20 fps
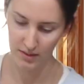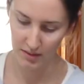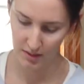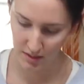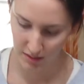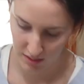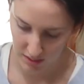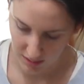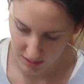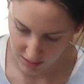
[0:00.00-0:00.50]

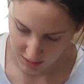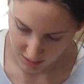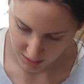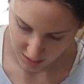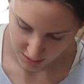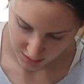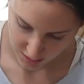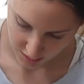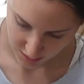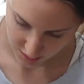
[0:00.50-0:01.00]

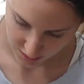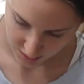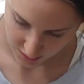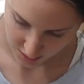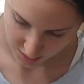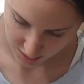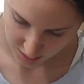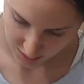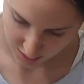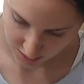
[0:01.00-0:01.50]

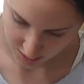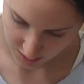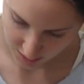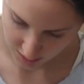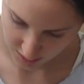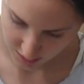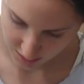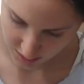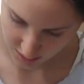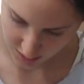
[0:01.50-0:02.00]

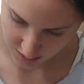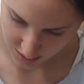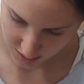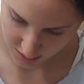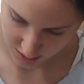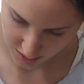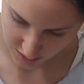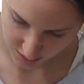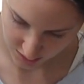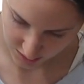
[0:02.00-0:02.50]

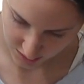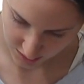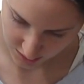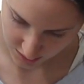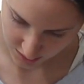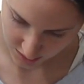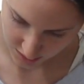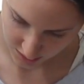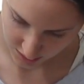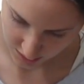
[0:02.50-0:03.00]

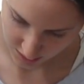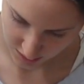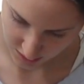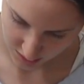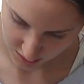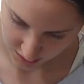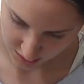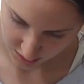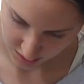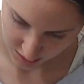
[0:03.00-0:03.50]

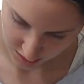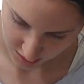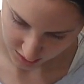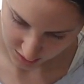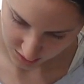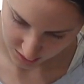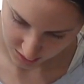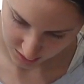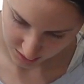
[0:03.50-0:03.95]
[no speech]